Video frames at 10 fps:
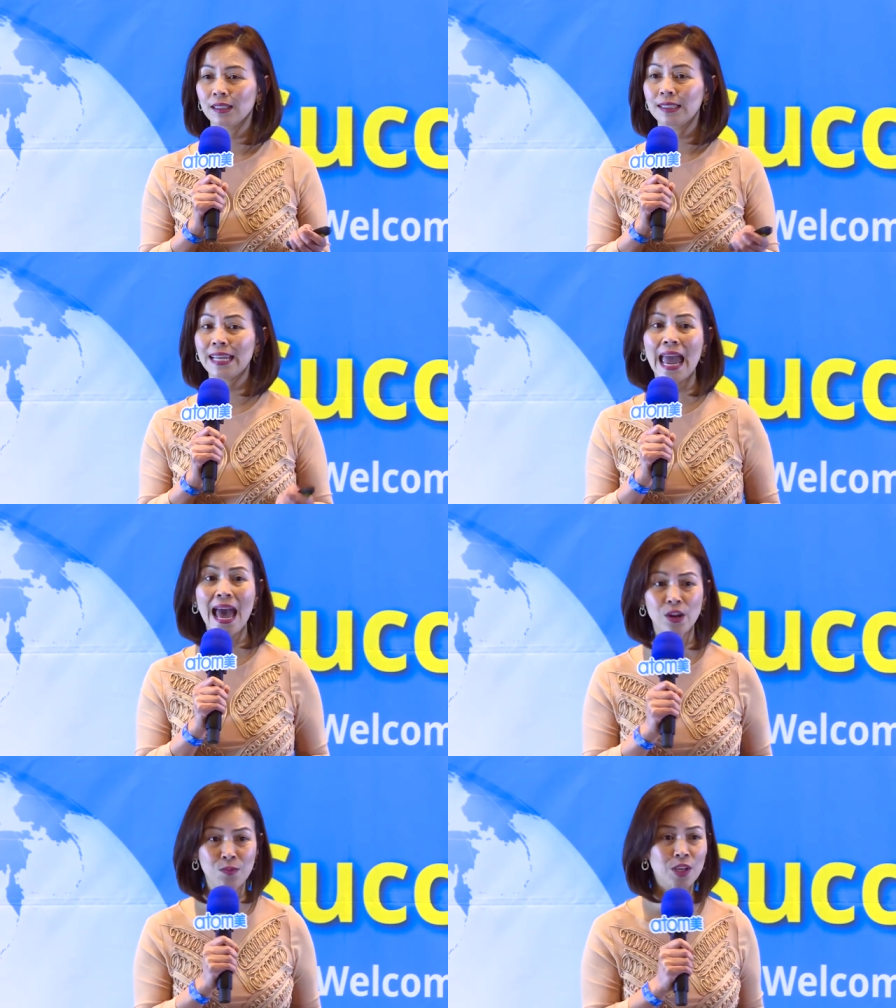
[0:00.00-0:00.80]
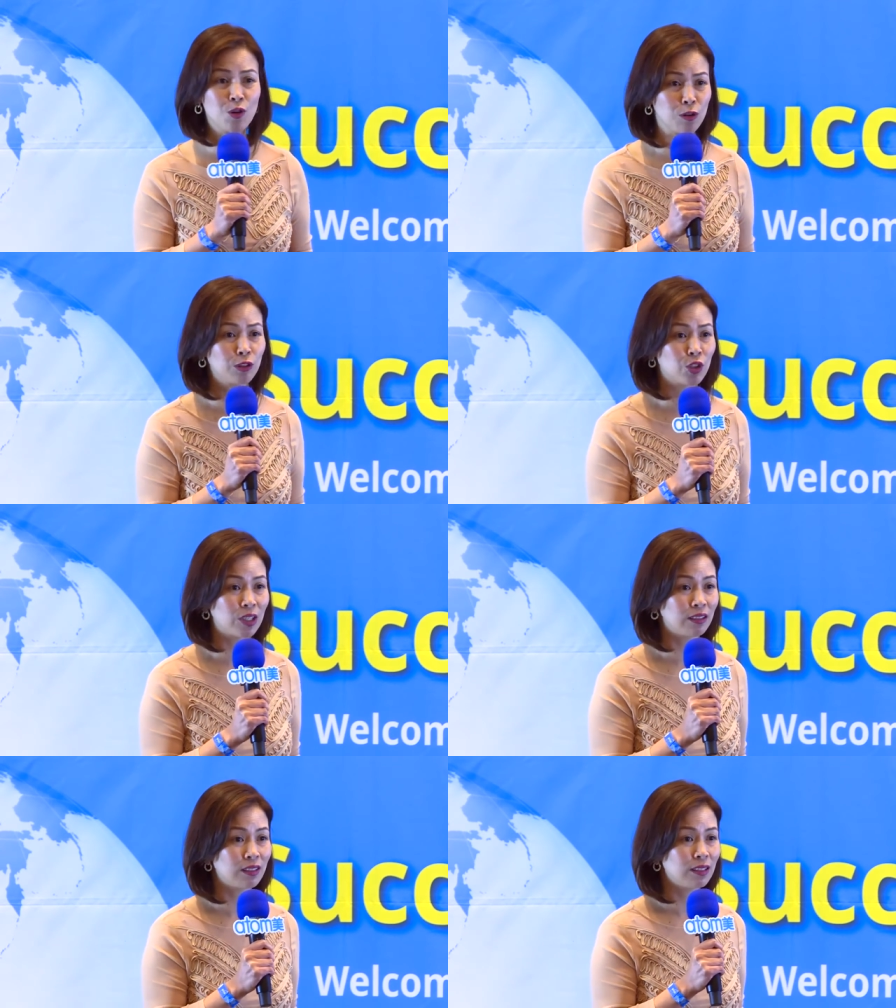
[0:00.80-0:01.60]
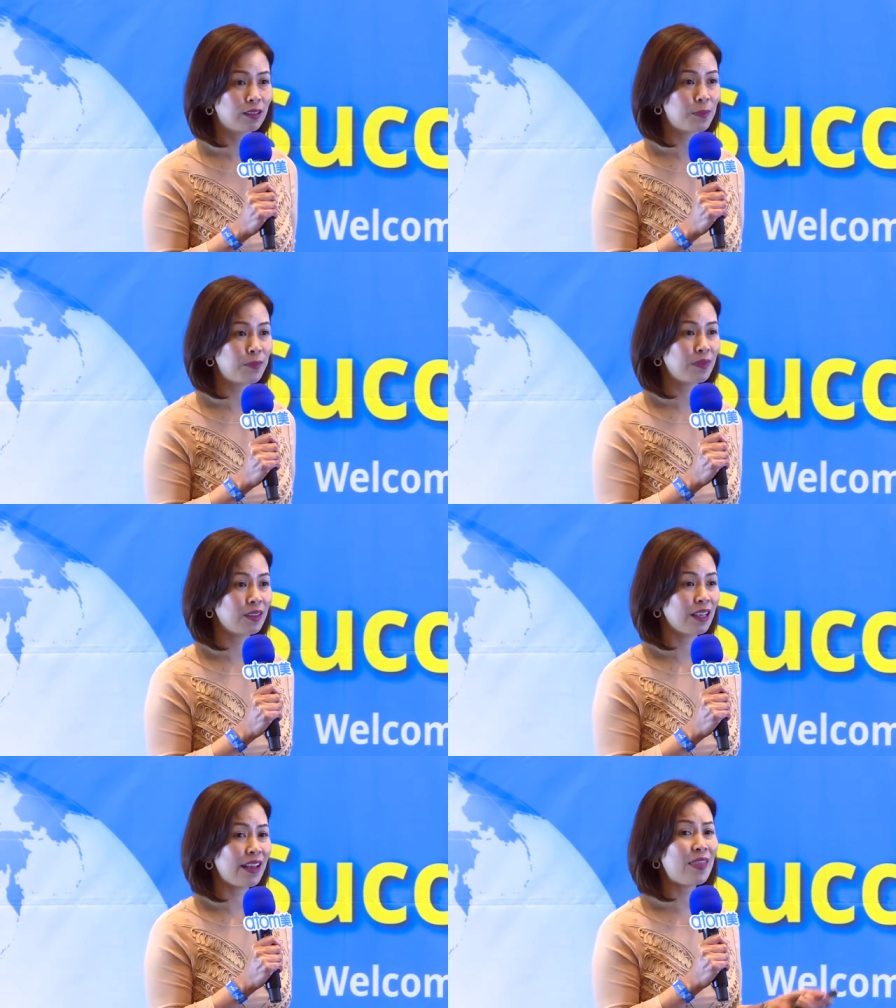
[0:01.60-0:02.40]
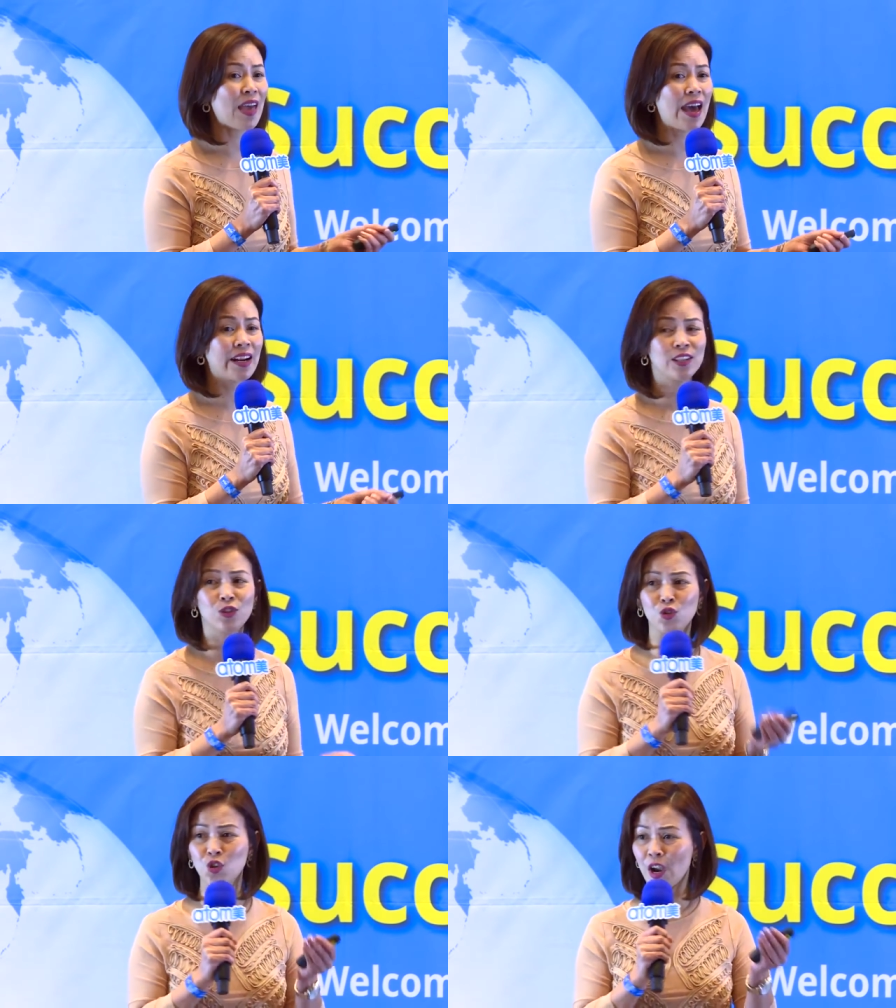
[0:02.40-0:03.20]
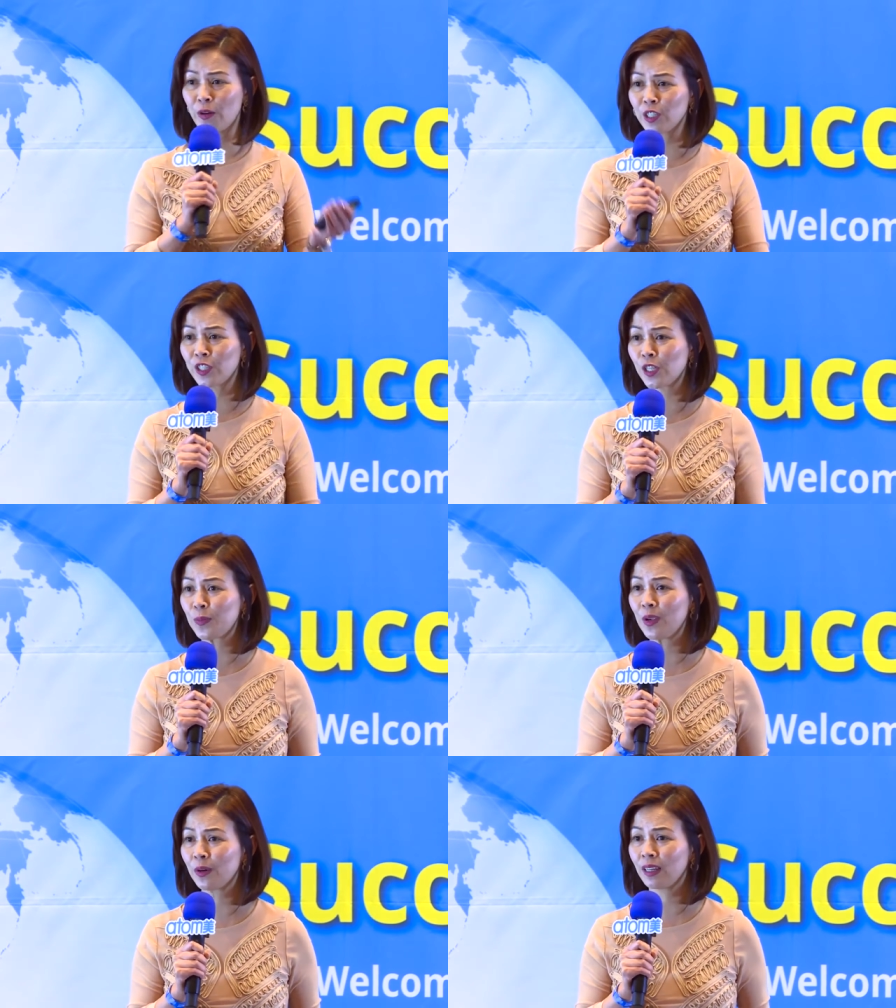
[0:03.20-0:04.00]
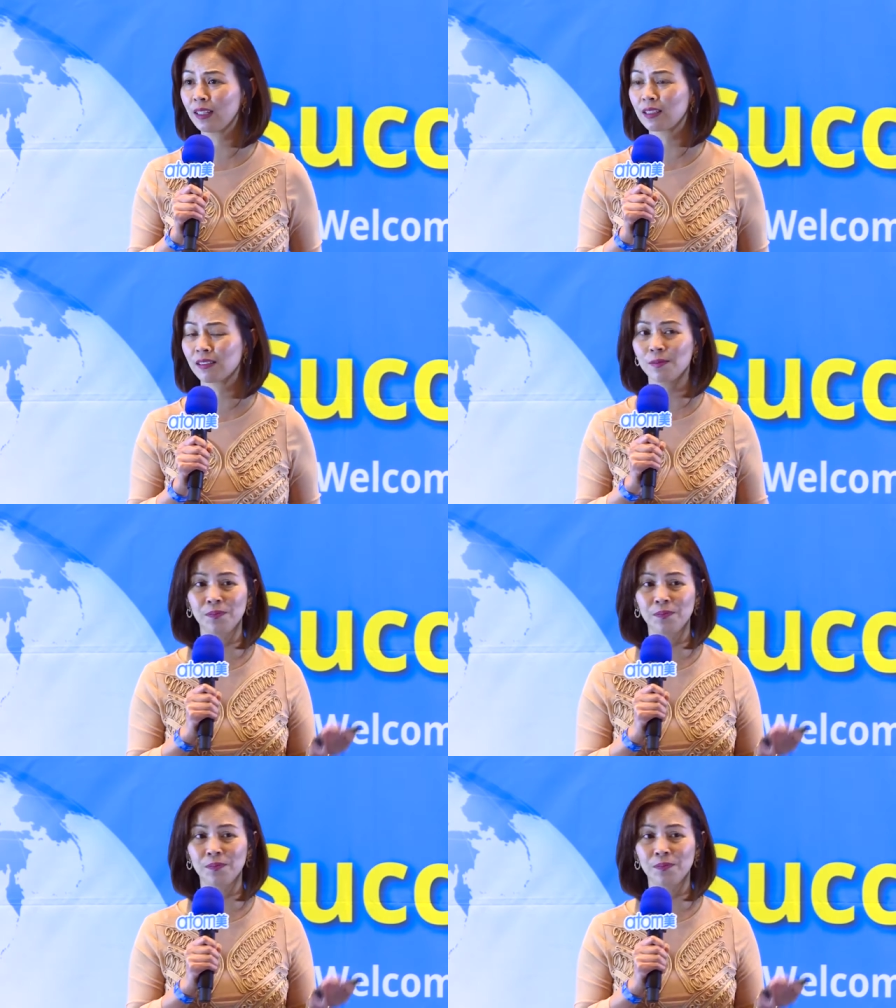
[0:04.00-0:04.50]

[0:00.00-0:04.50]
the Atomy culture. And that is to cherish the spirit,